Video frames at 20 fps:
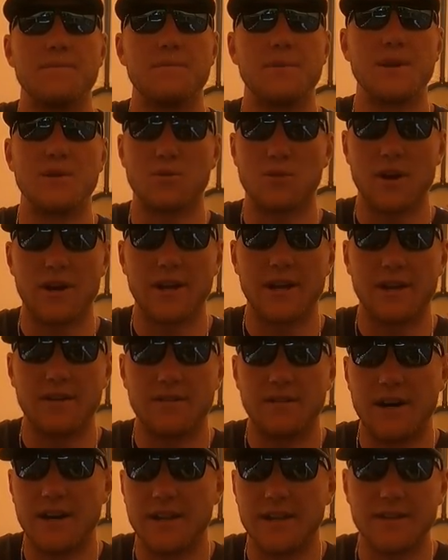be running
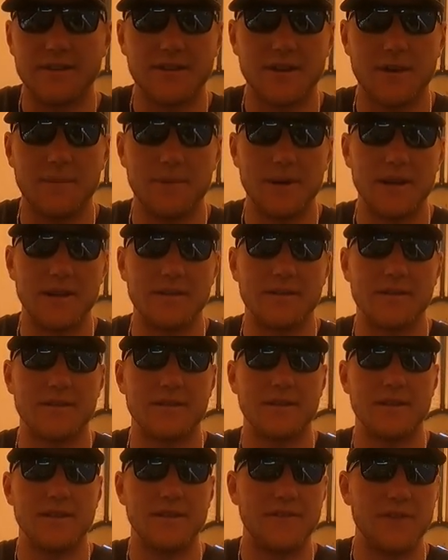a lot of these
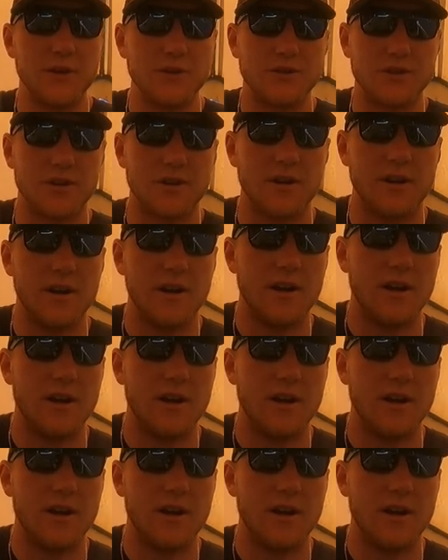companies in the future.